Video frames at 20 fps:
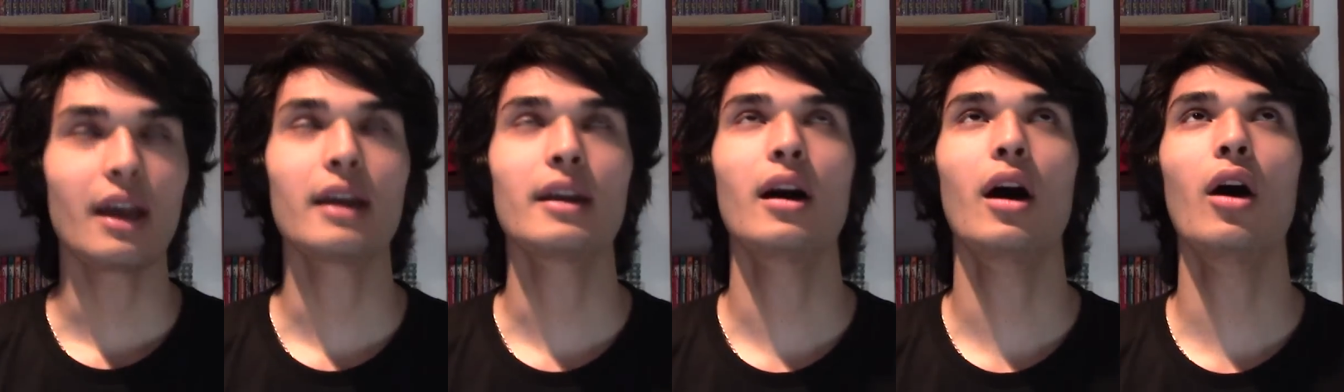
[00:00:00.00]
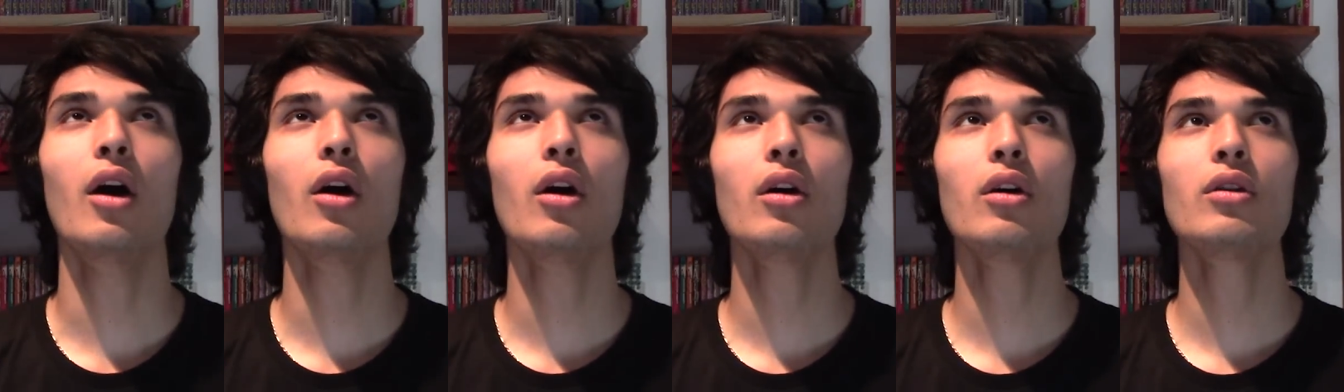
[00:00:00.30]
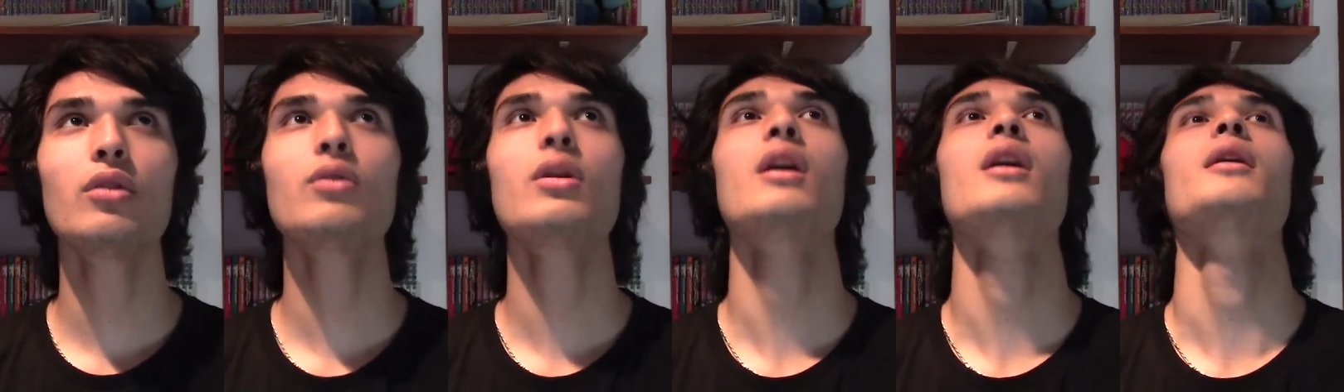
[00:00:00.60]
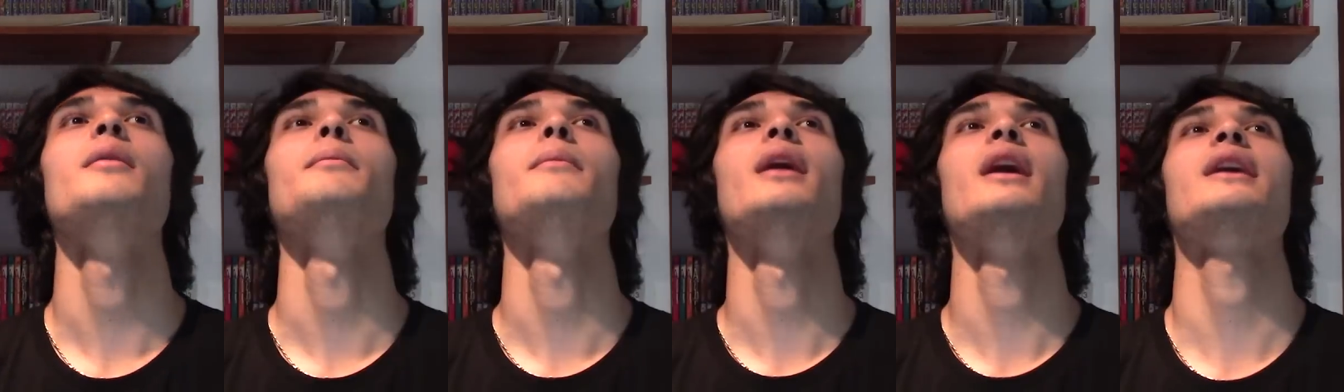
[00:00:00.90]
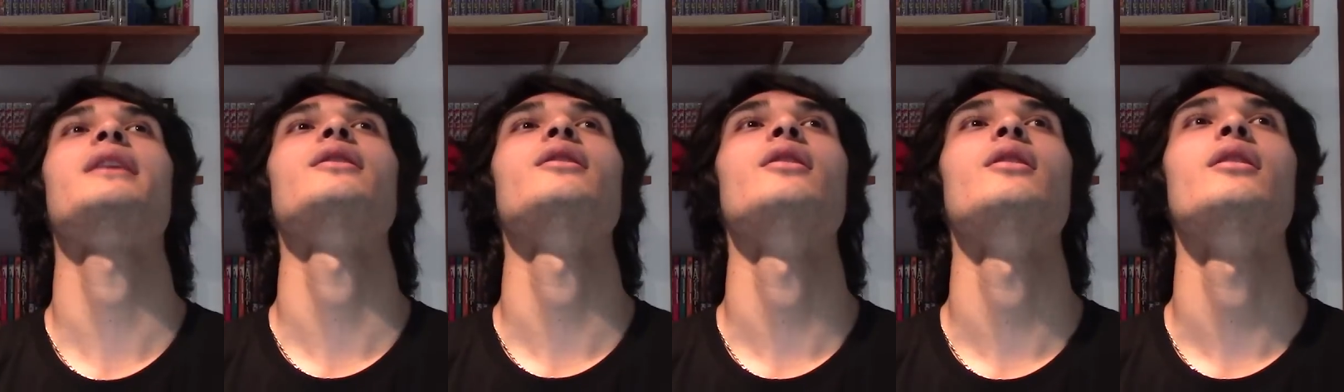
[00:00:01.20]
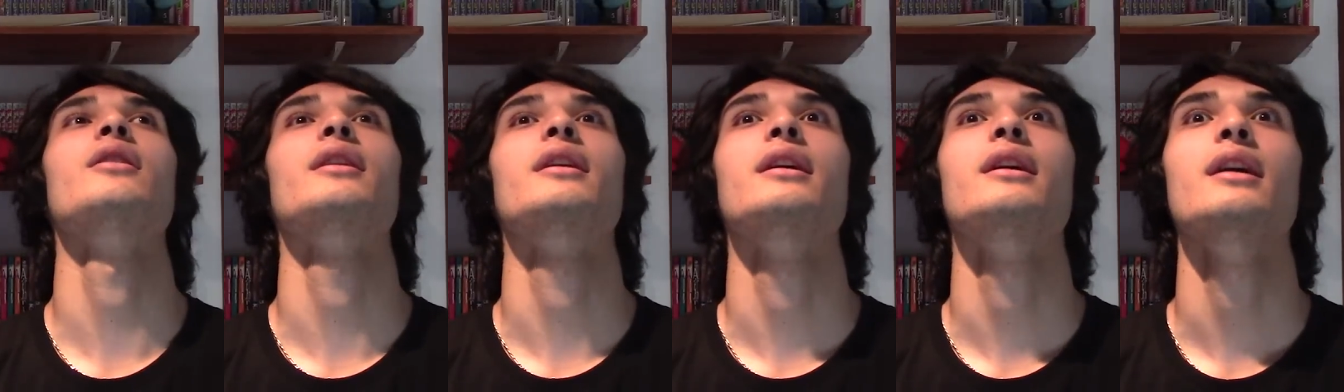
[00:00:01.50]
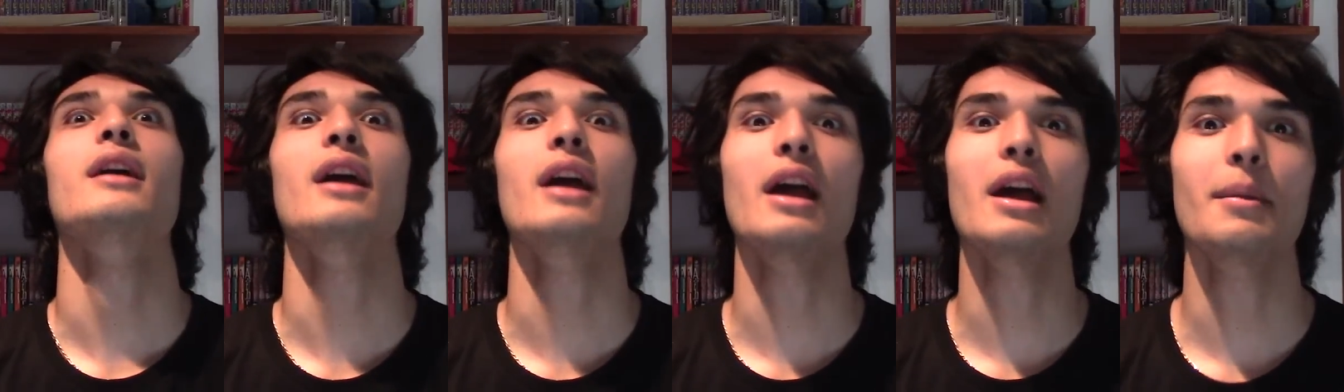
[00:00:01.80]
And oh my god,
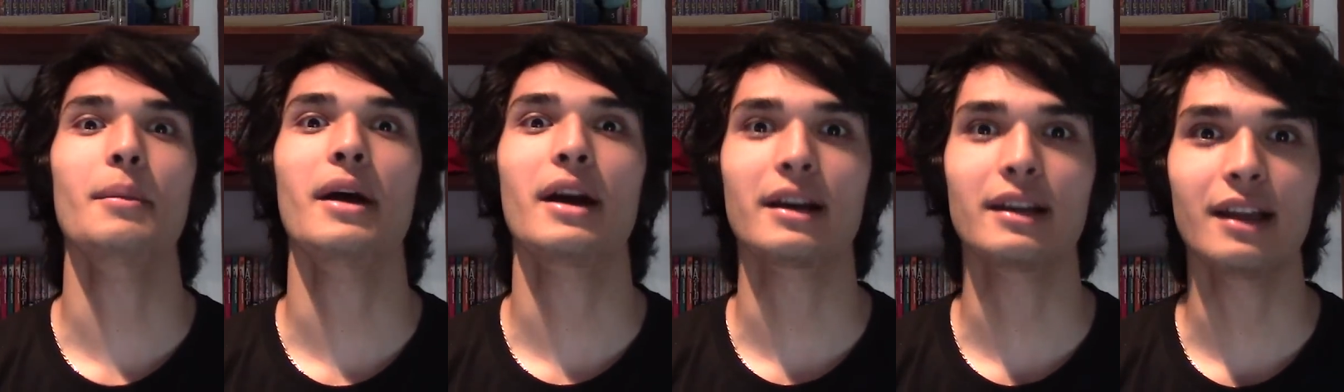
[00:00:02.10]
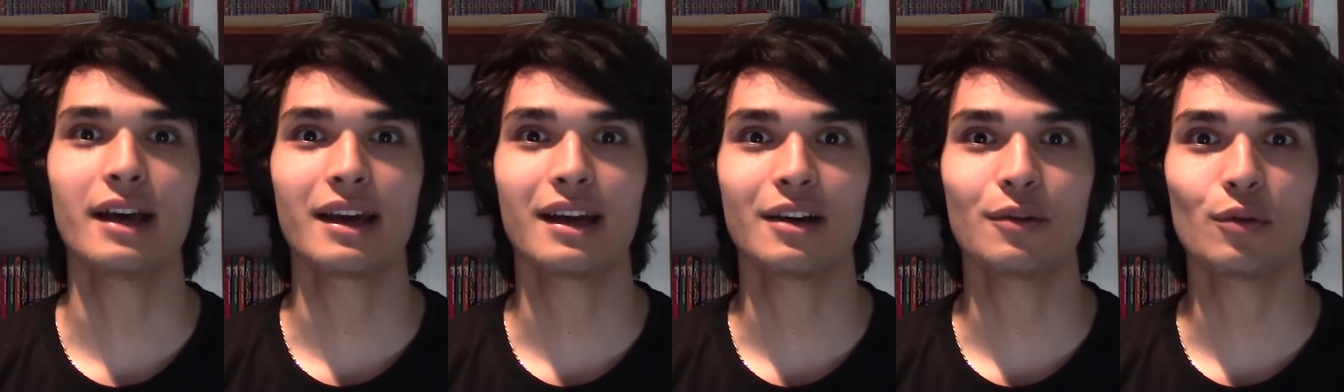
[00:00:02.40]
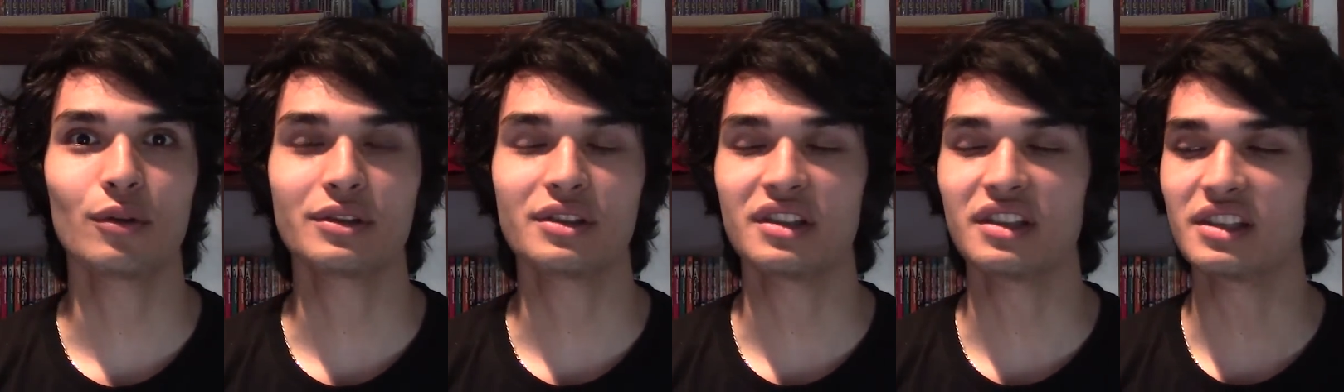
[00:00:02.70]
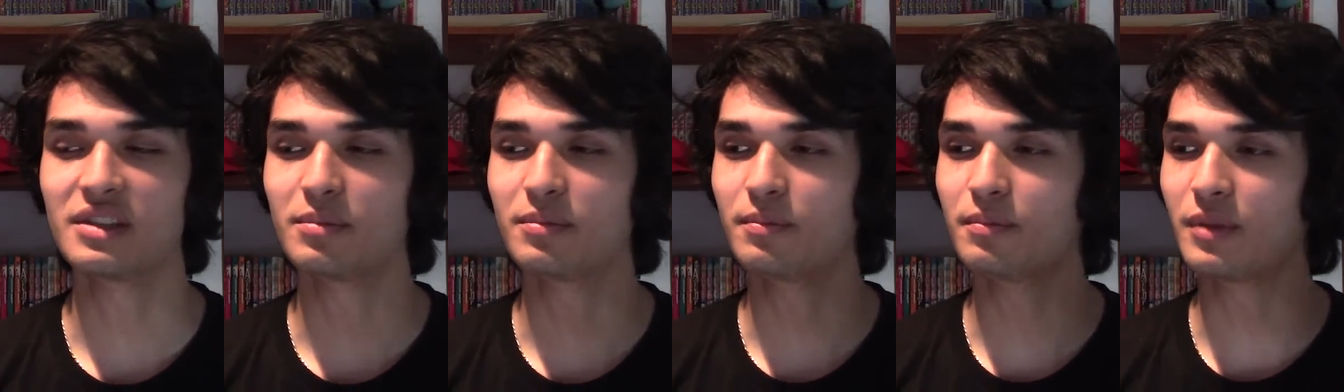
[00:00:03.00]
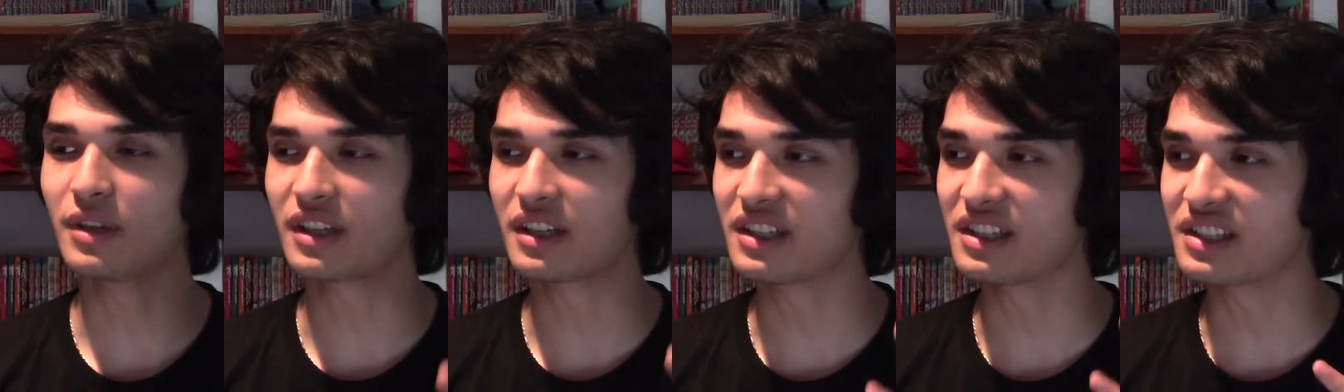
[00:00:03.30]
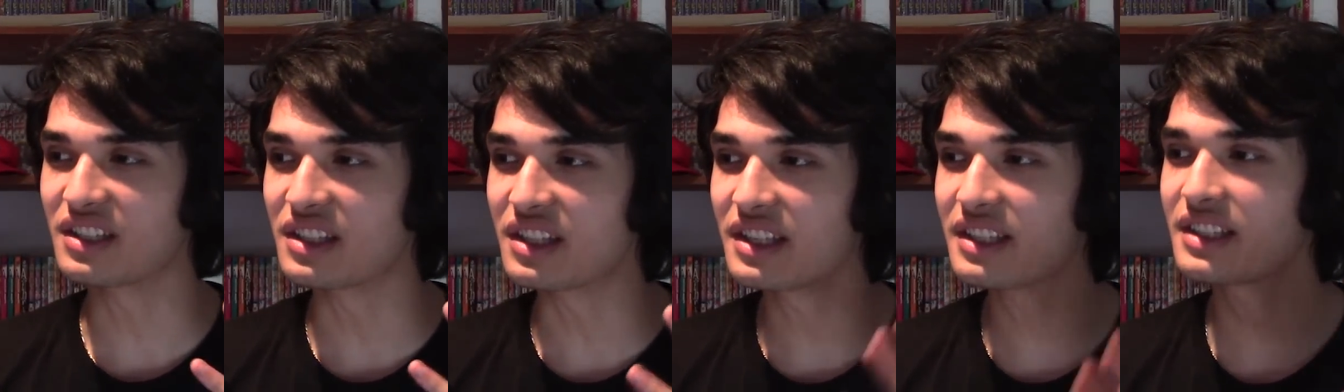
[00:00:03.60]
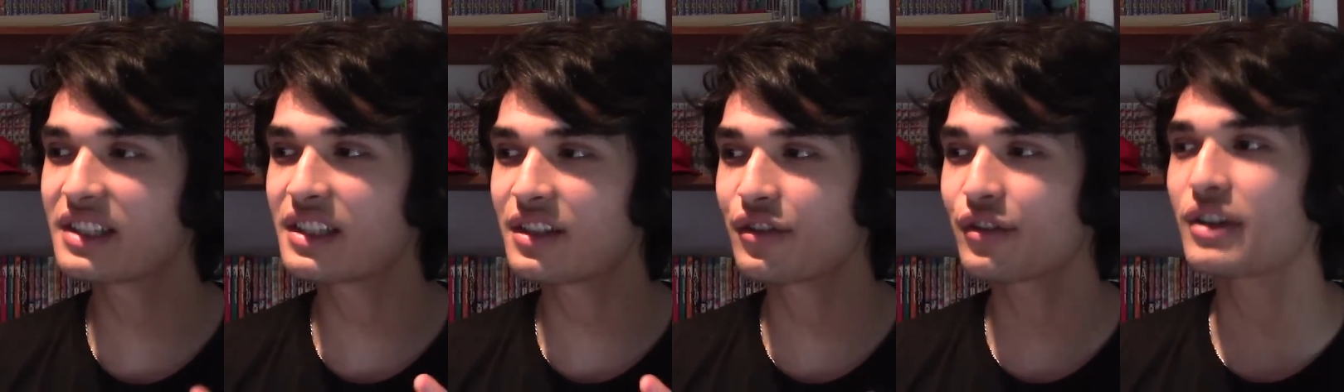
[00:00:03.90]
am I glad I watched this because this
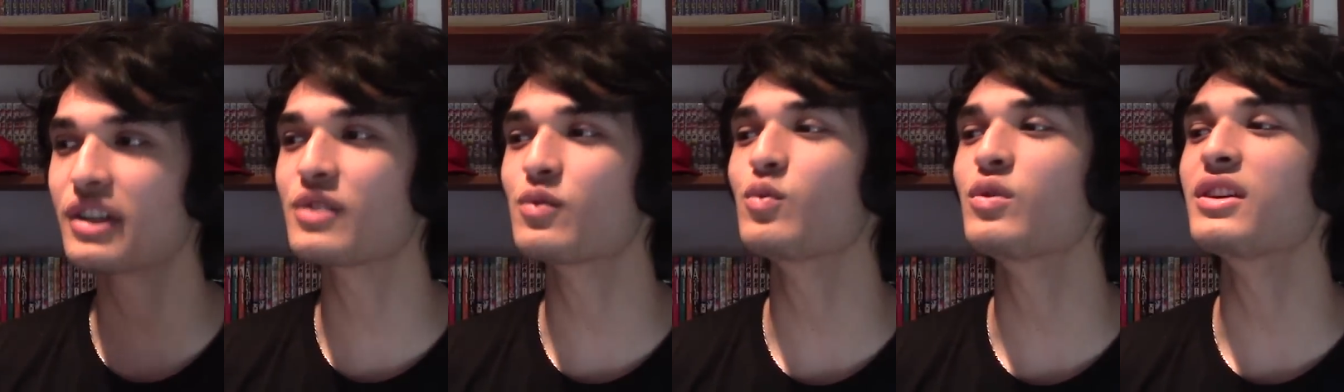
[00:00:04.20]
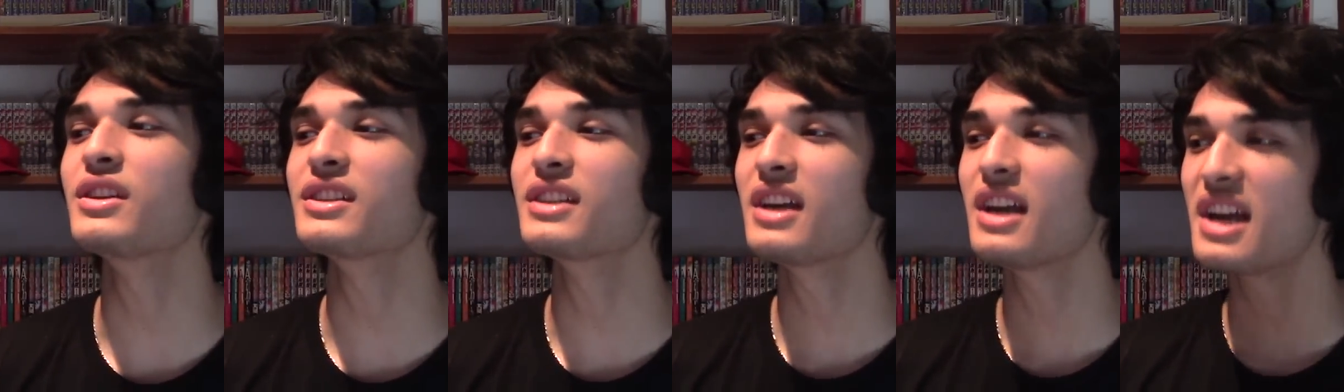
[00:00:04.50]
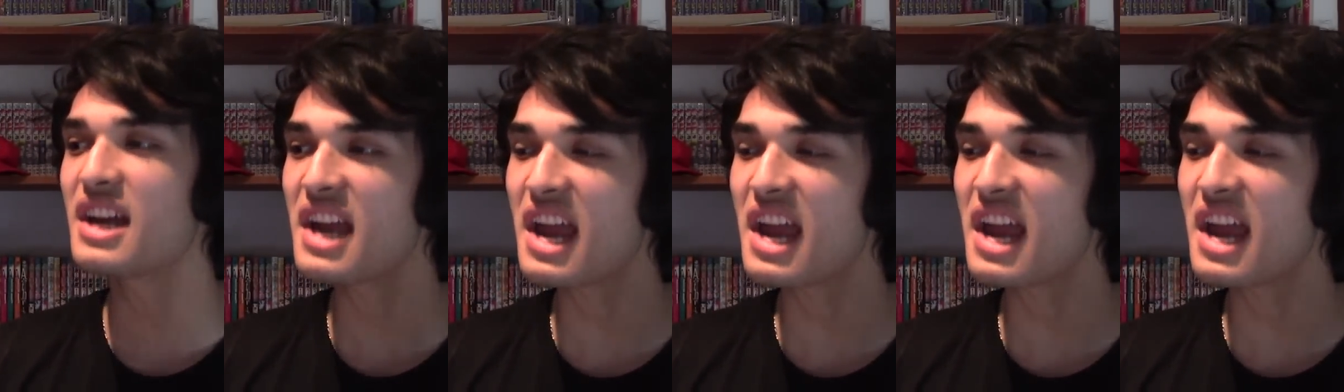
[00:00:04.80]
series was